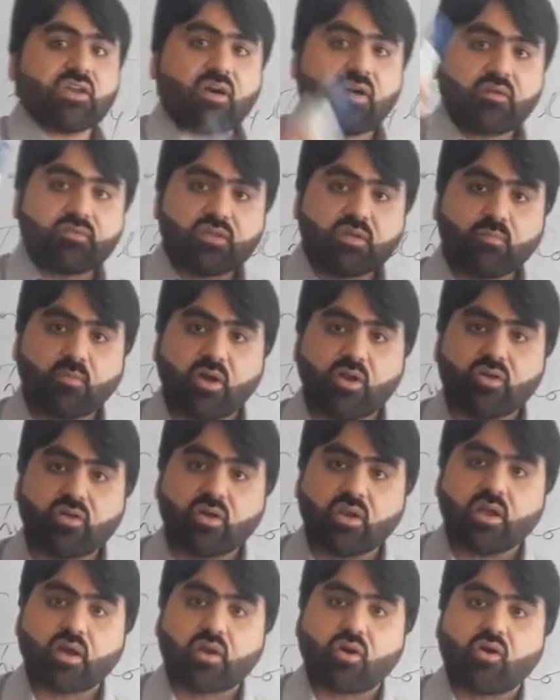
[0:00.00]
of the
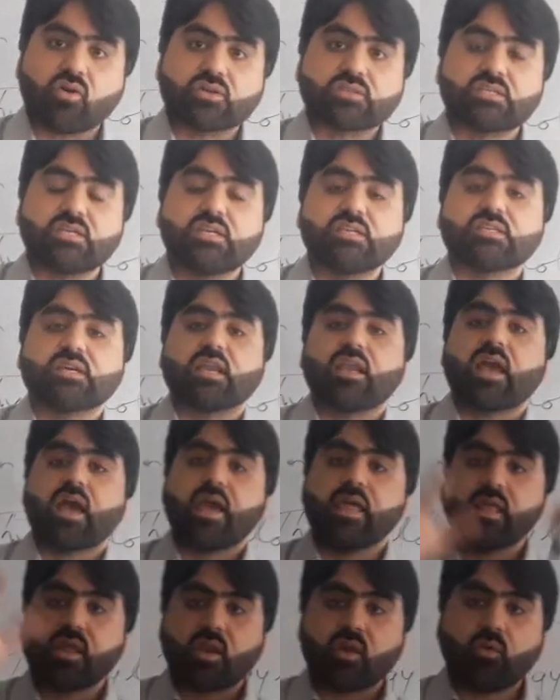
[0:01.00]
molecular oxygen,
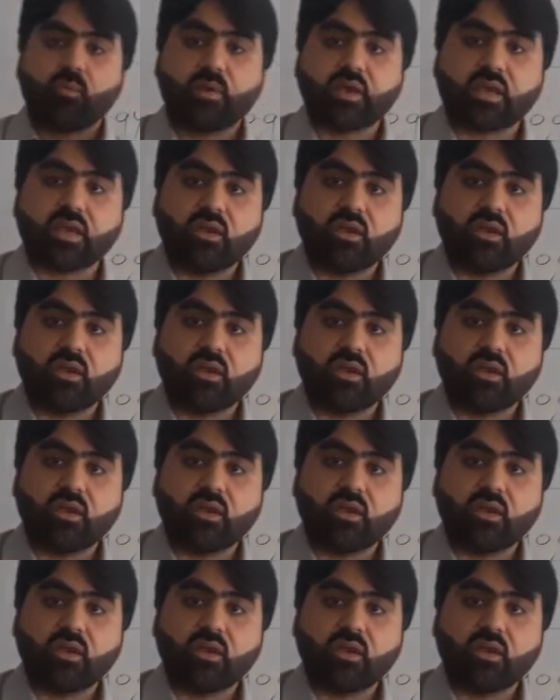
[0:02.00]
anaerobic